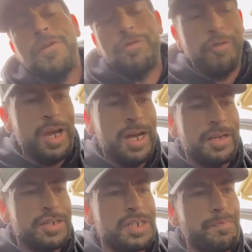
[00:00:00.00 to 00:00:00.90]

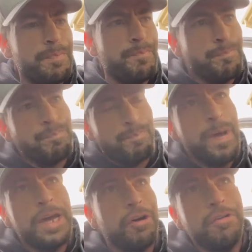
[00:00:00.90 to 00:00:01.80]
3-inch
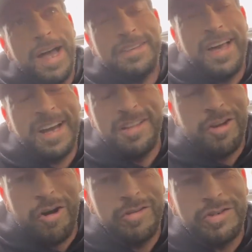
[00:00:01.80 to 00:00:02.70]
speaker. That's like a
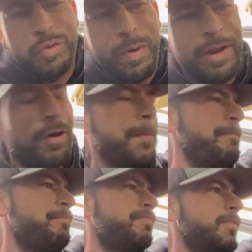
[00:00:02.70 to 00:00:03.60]
large tweeter.
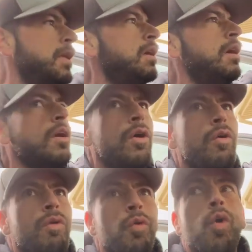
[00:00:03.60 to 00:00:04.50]

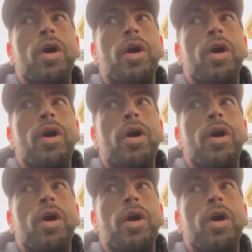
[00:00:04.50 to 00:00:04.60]
Well, we're